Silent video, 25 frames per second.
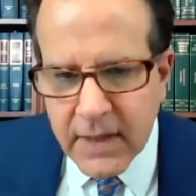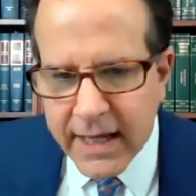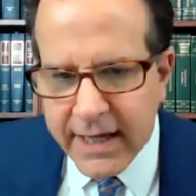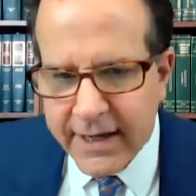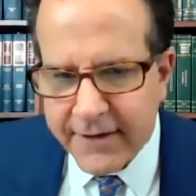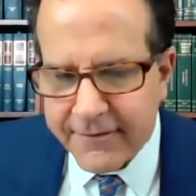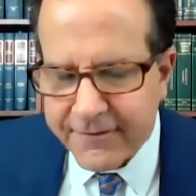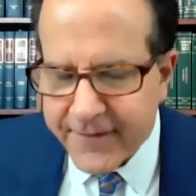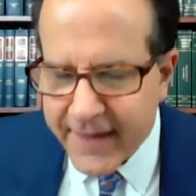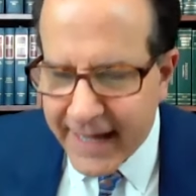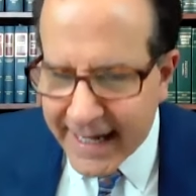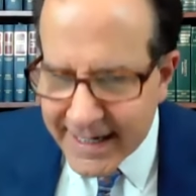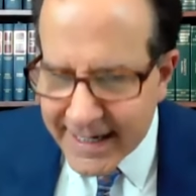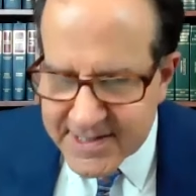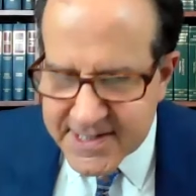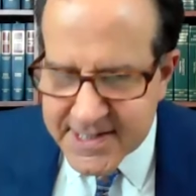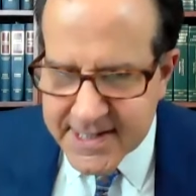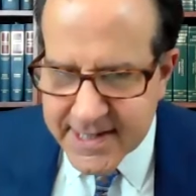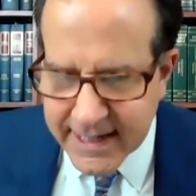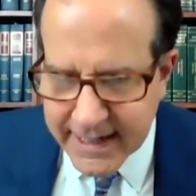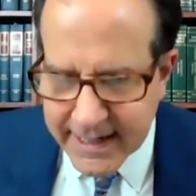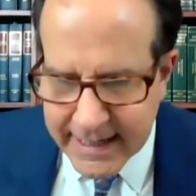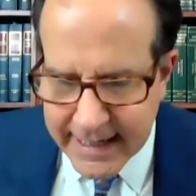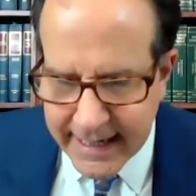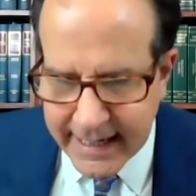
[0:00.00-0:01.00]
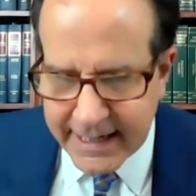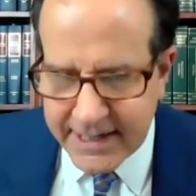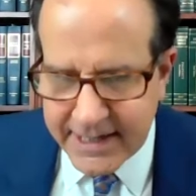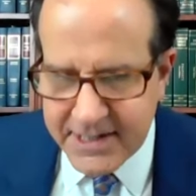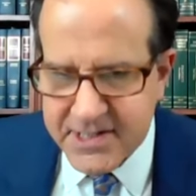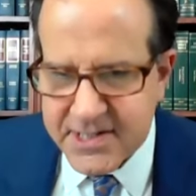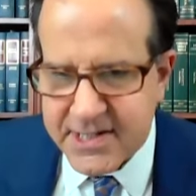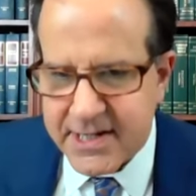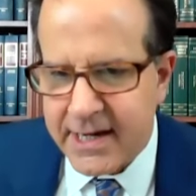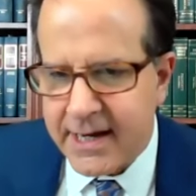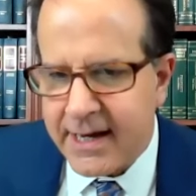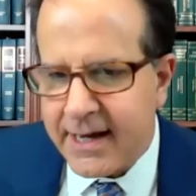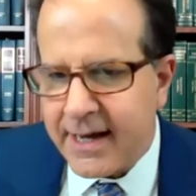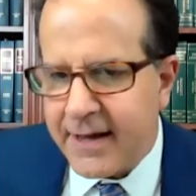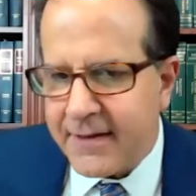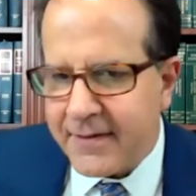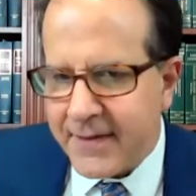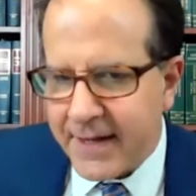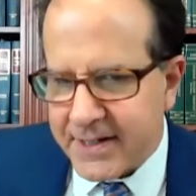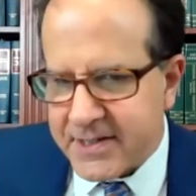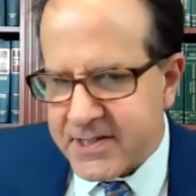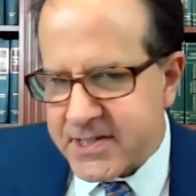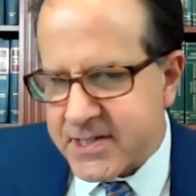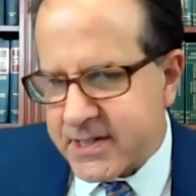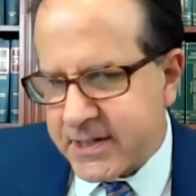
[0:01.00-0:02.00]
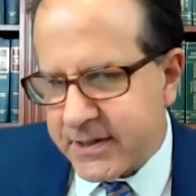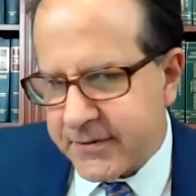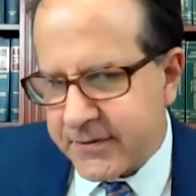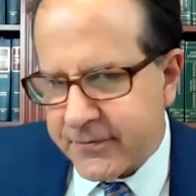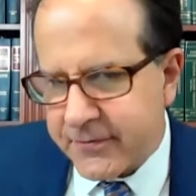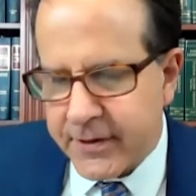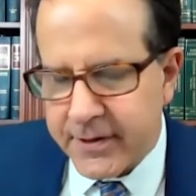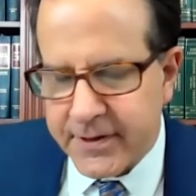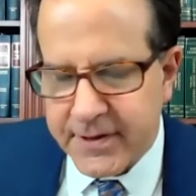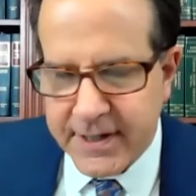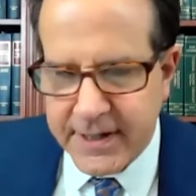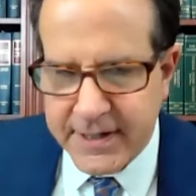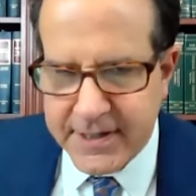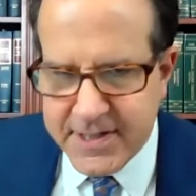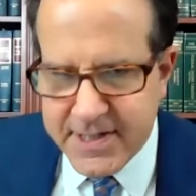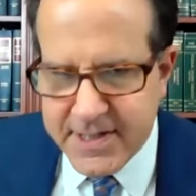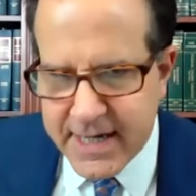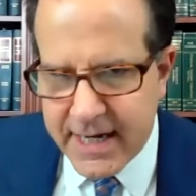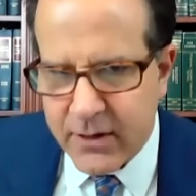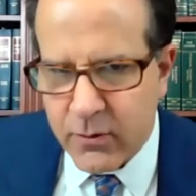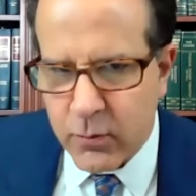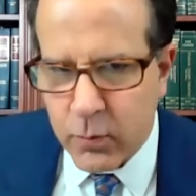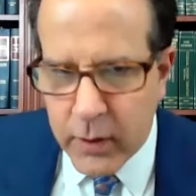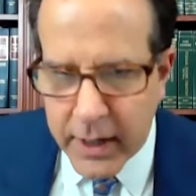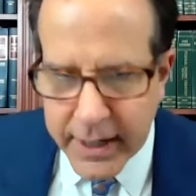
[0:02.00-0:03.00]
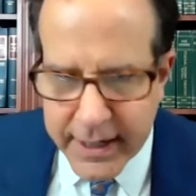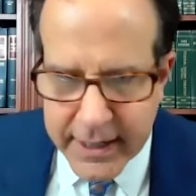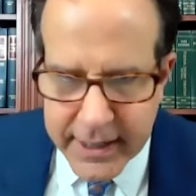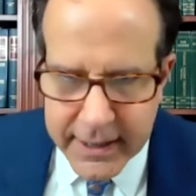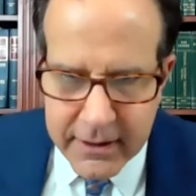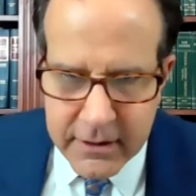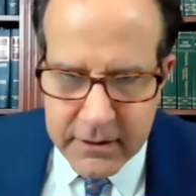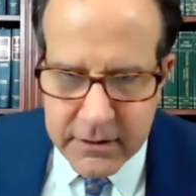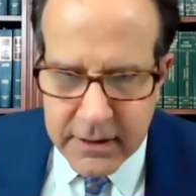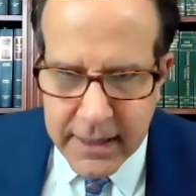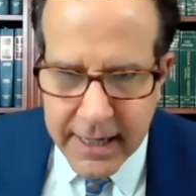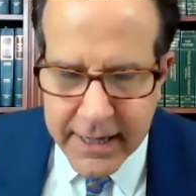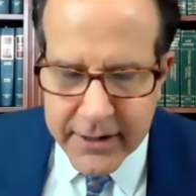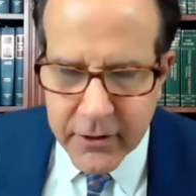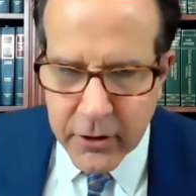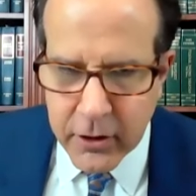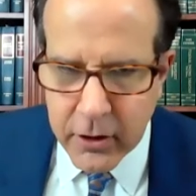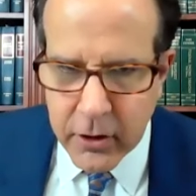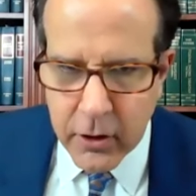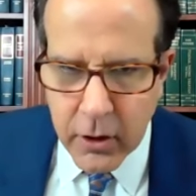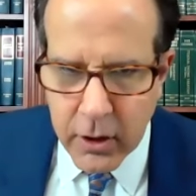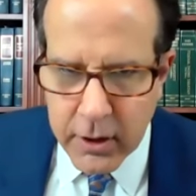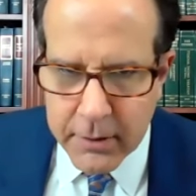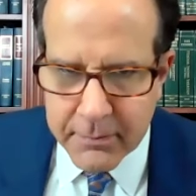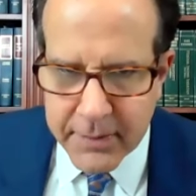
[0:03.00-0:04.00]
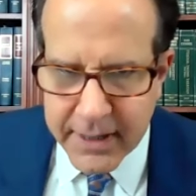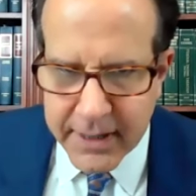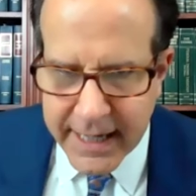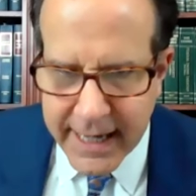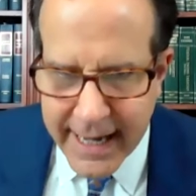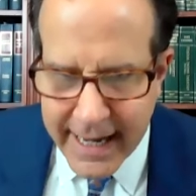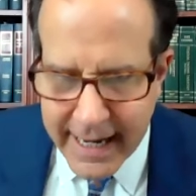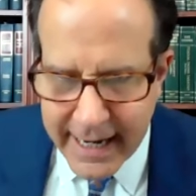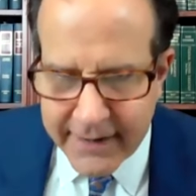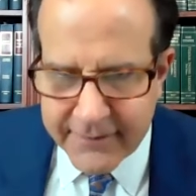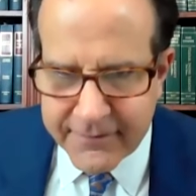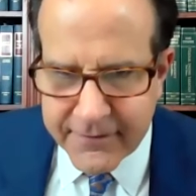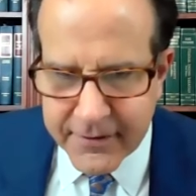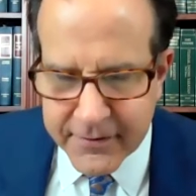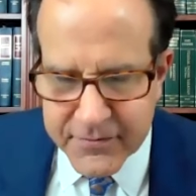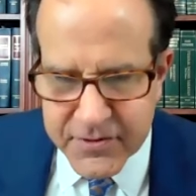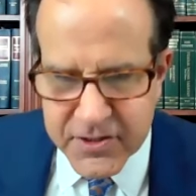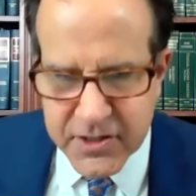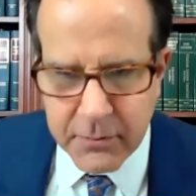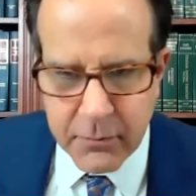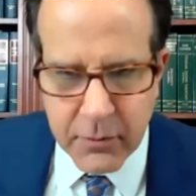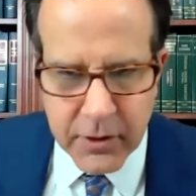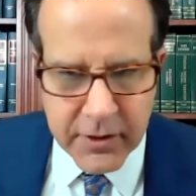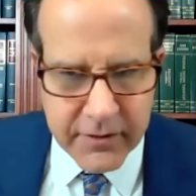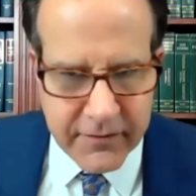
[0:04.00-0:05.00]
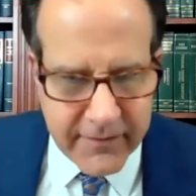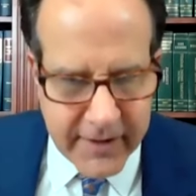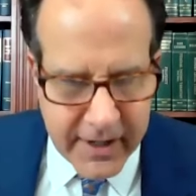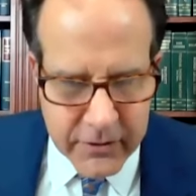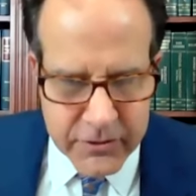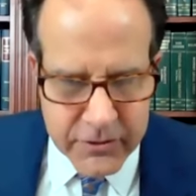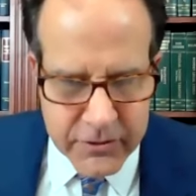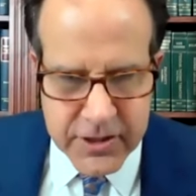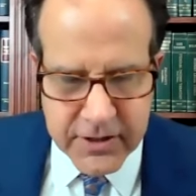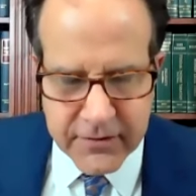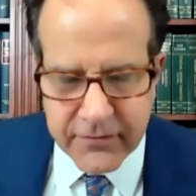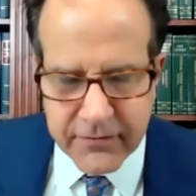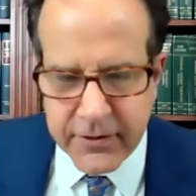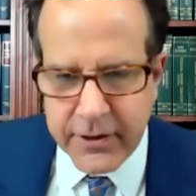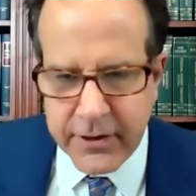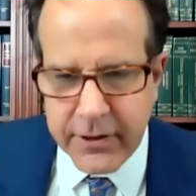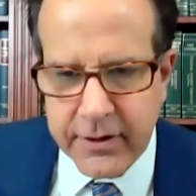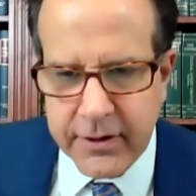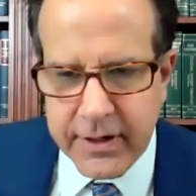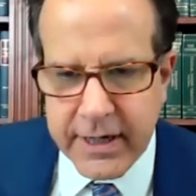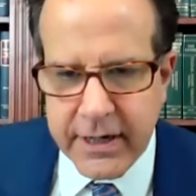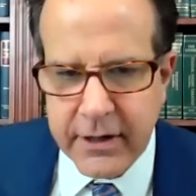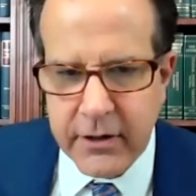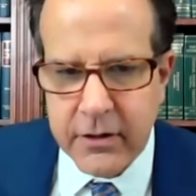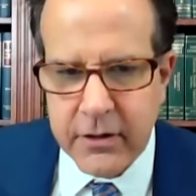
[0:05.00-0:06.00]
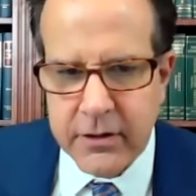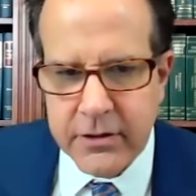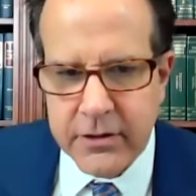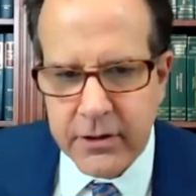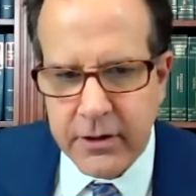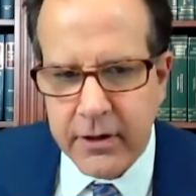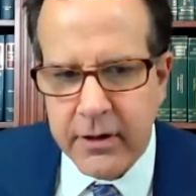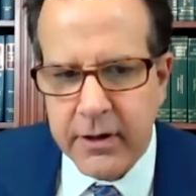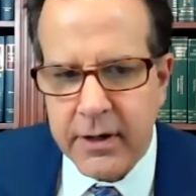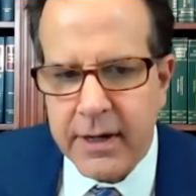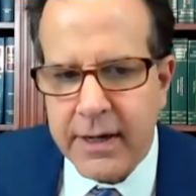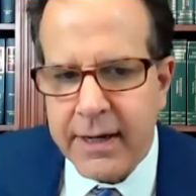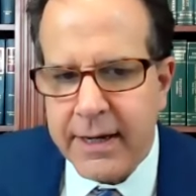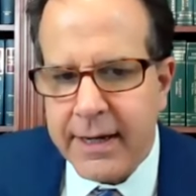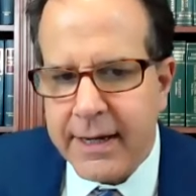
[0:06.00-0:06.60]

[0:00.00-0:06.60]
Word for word: If that's the case, that's different than, say, writing a letter on behalf of someone vouching for character.